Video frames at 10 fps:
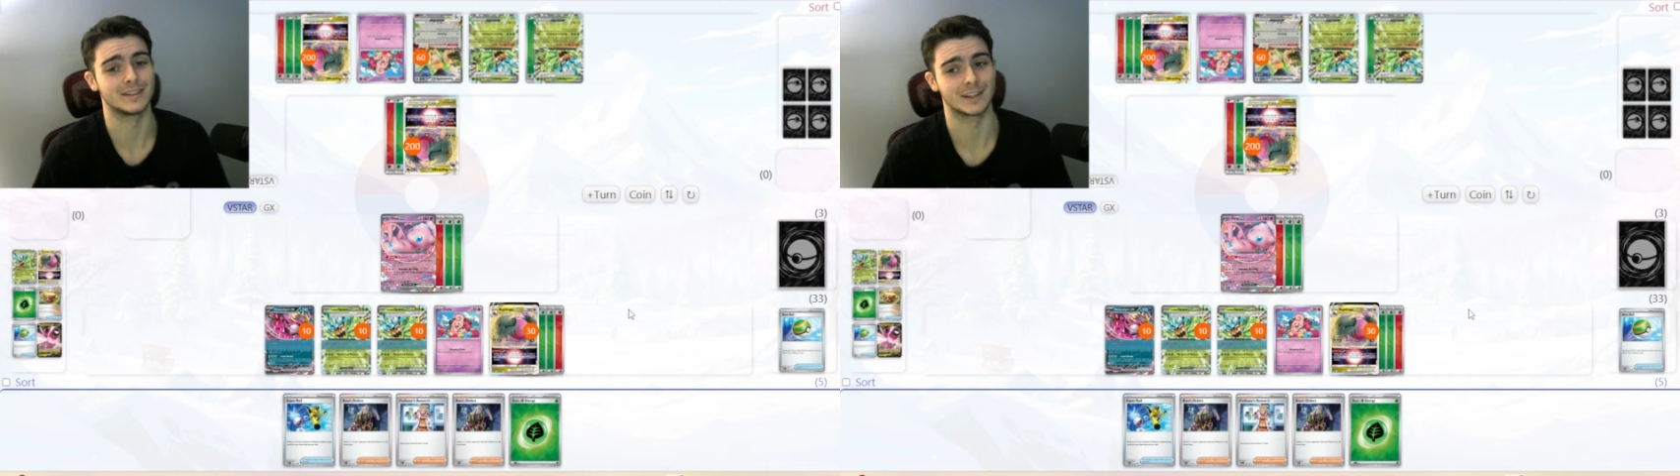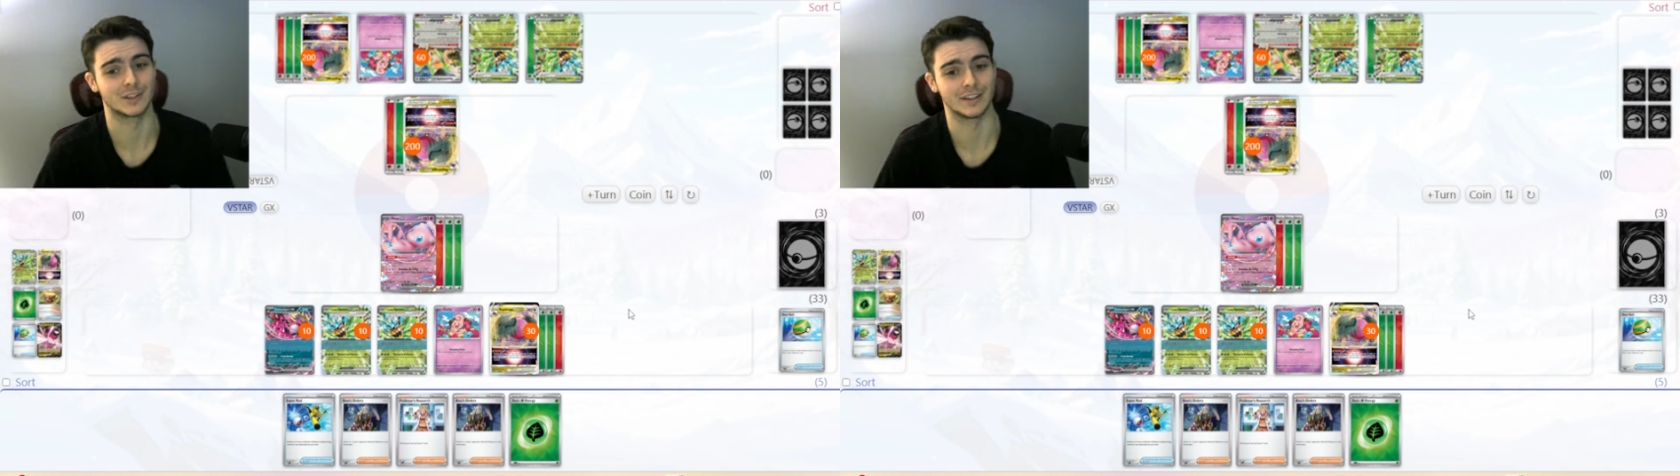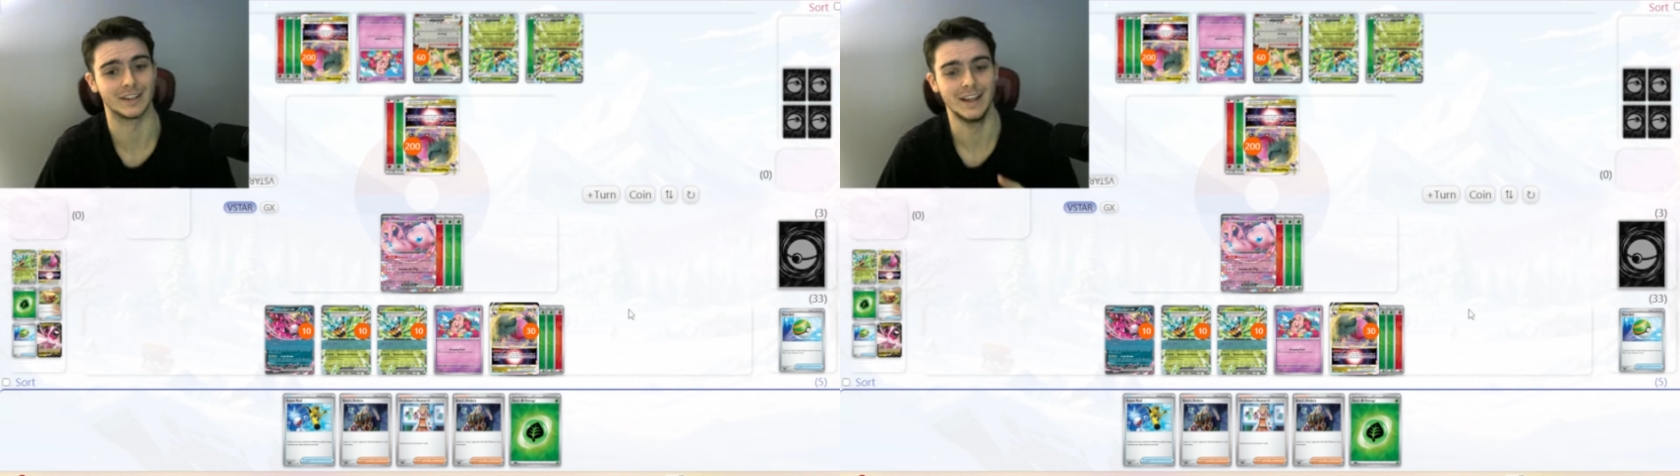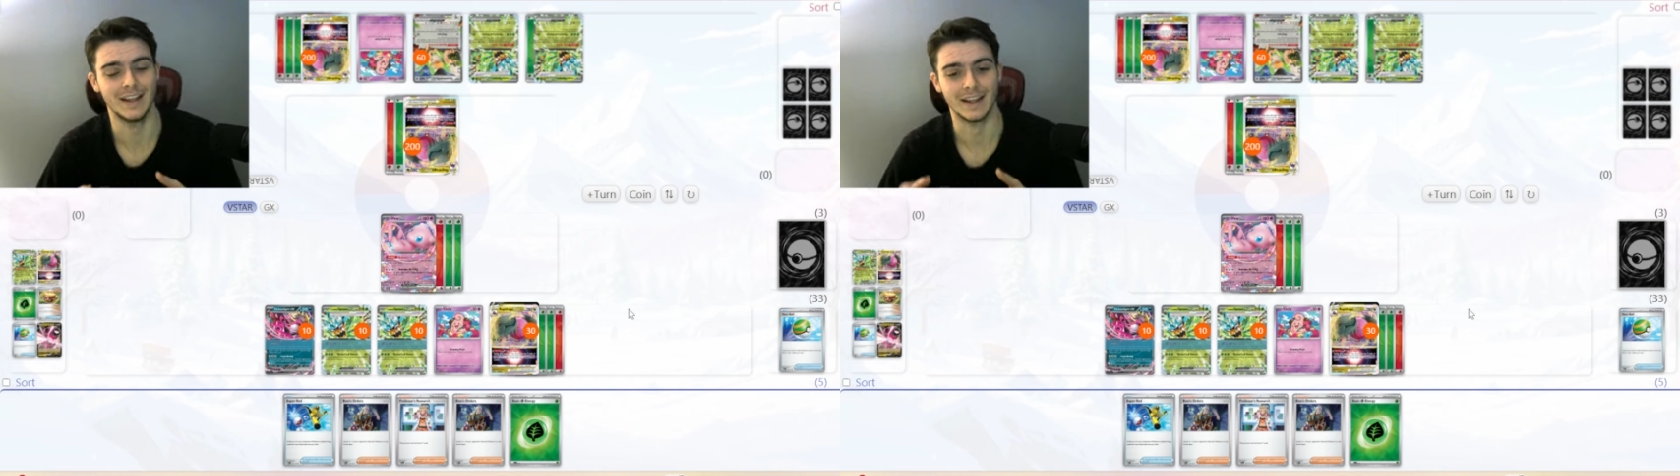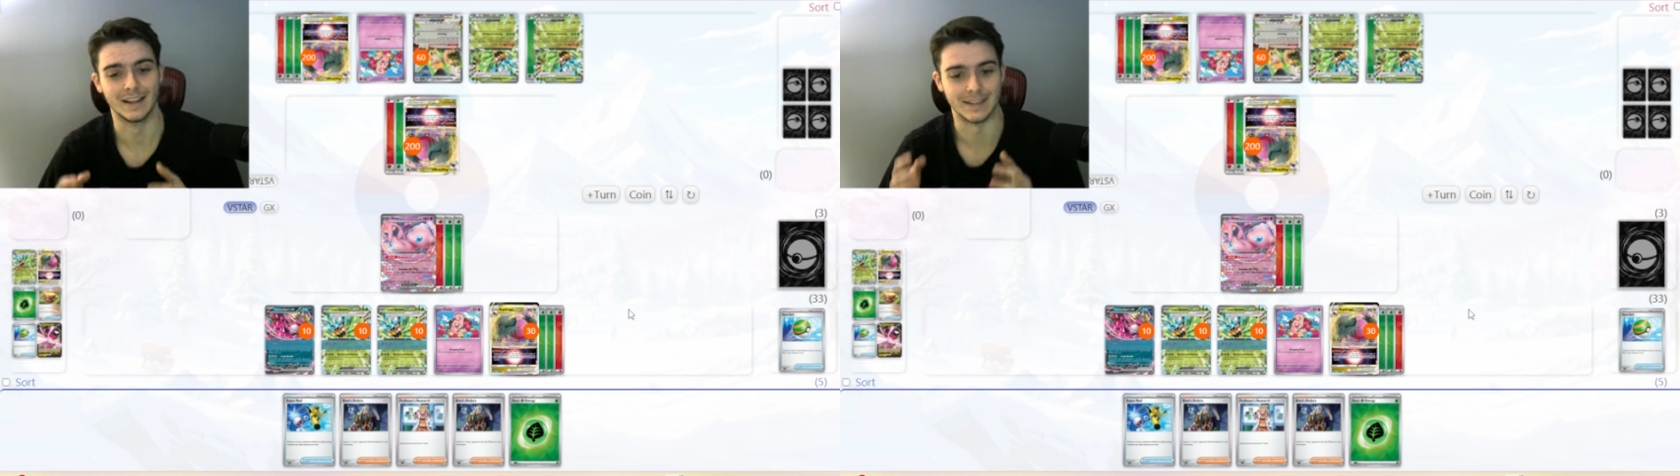section
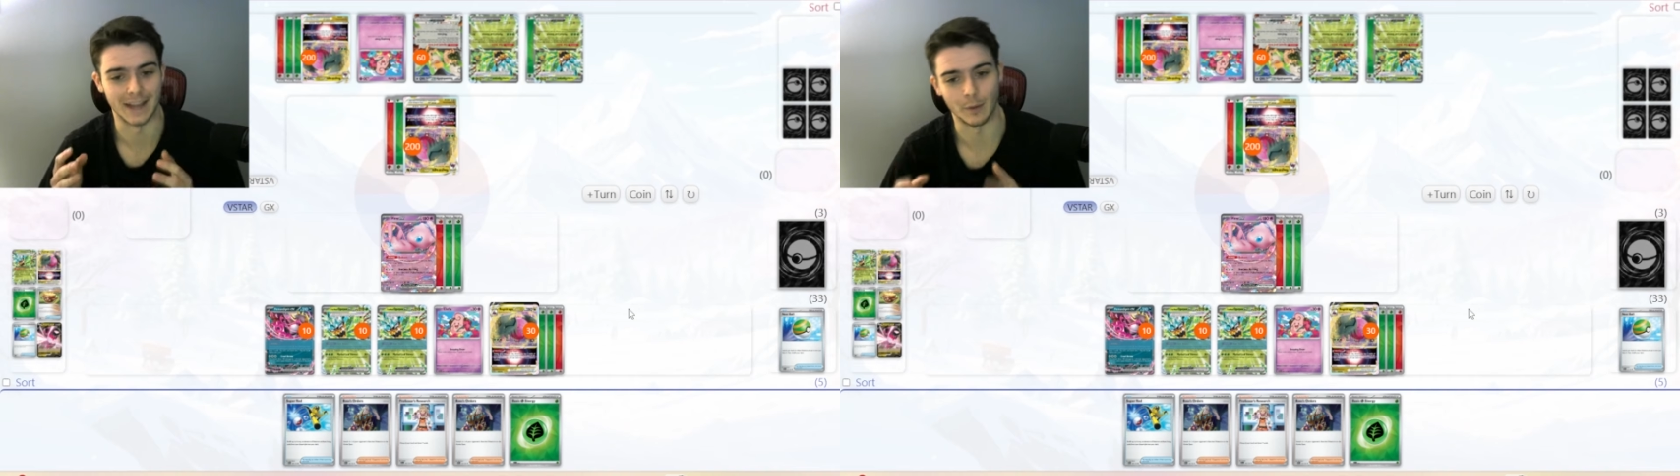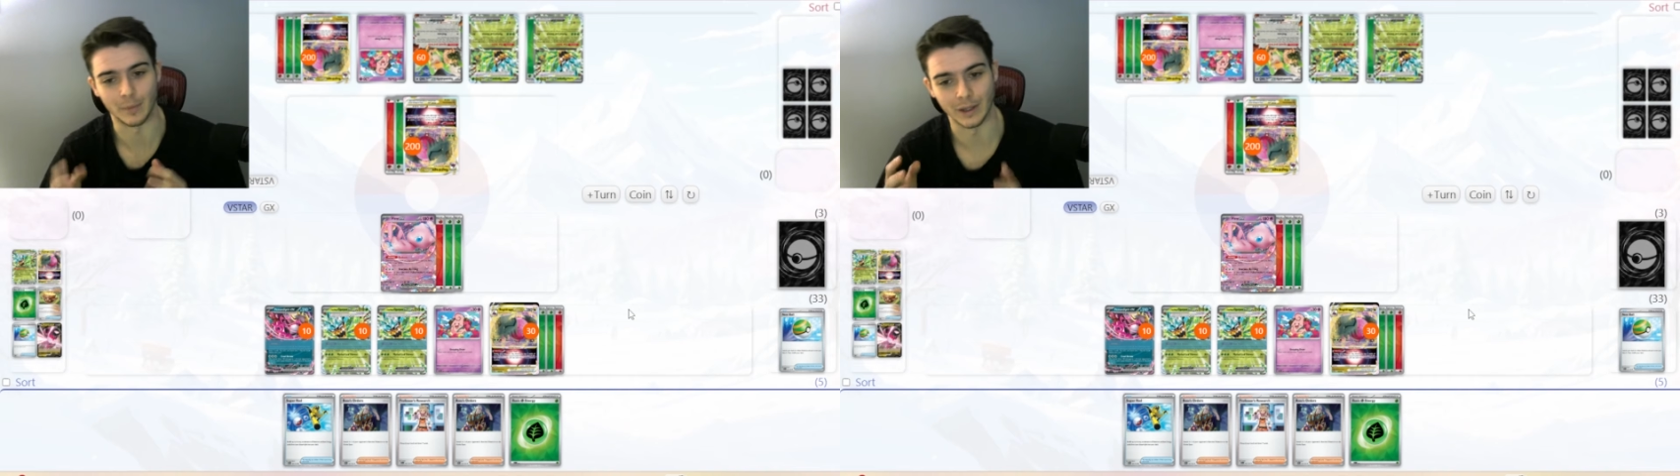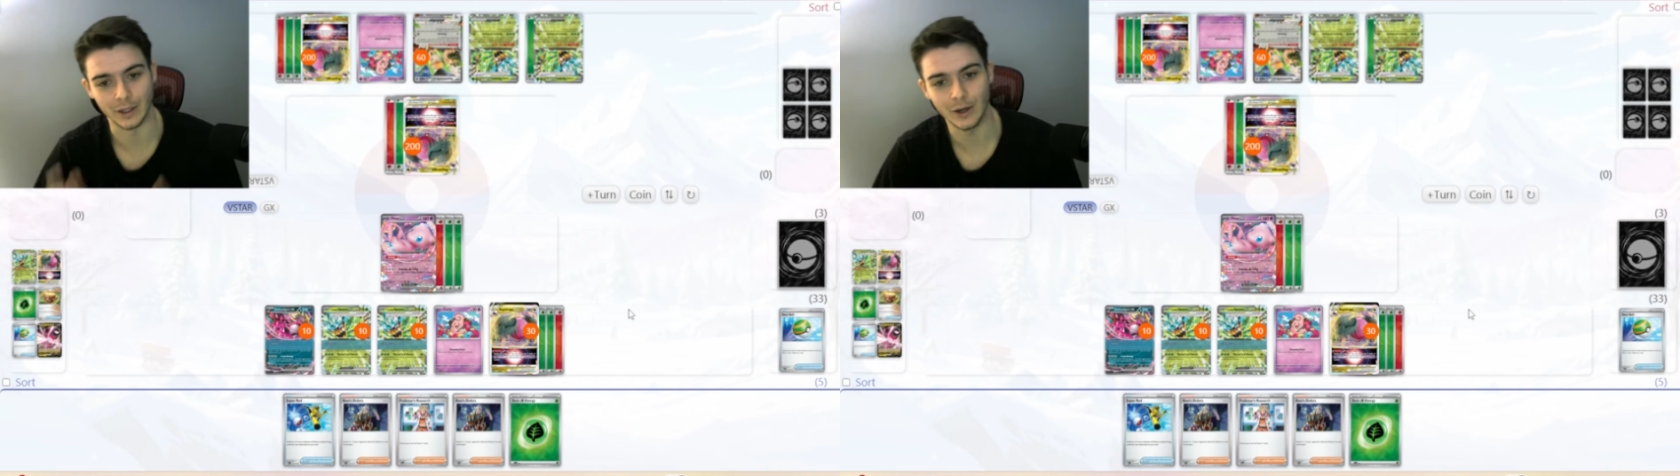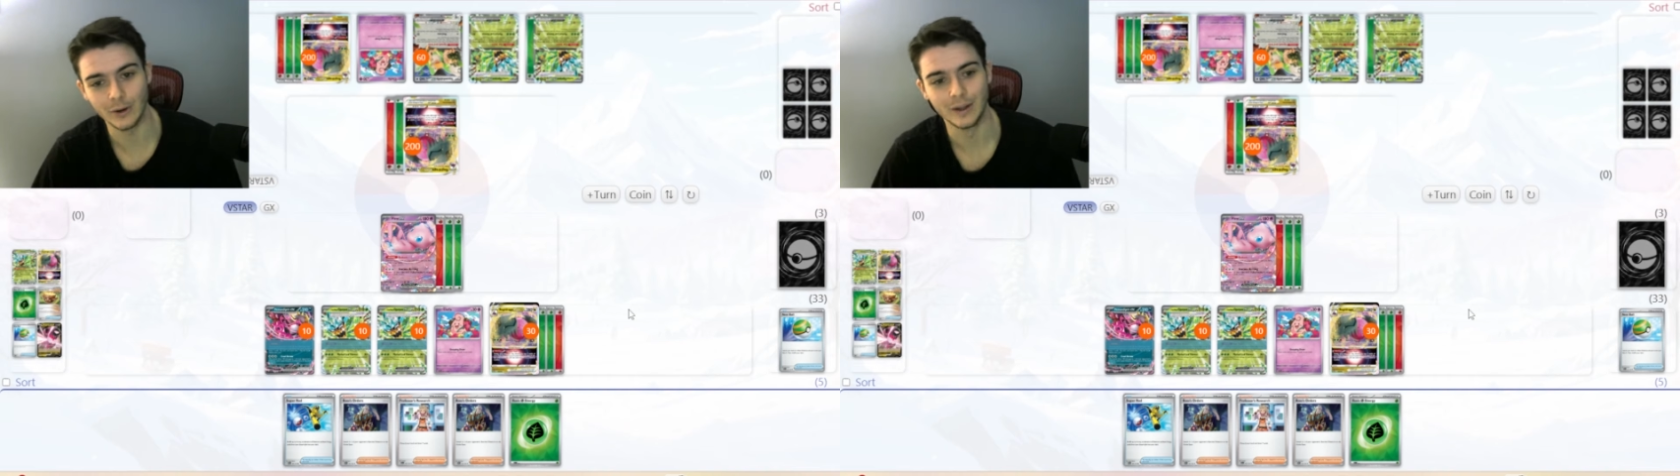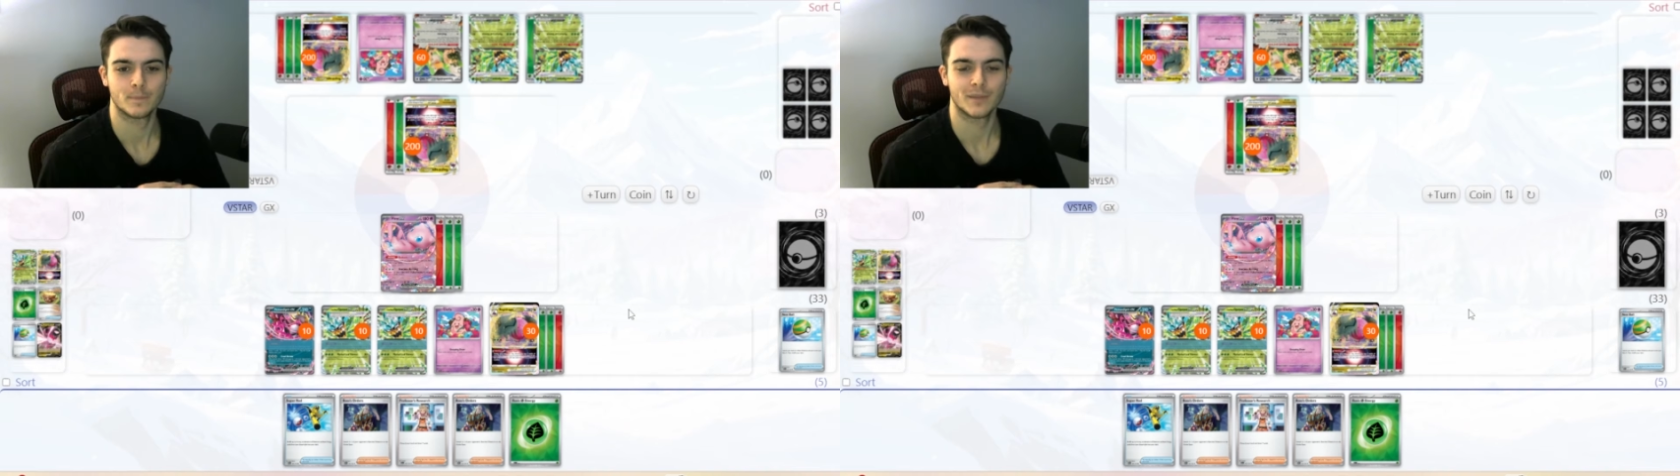down below.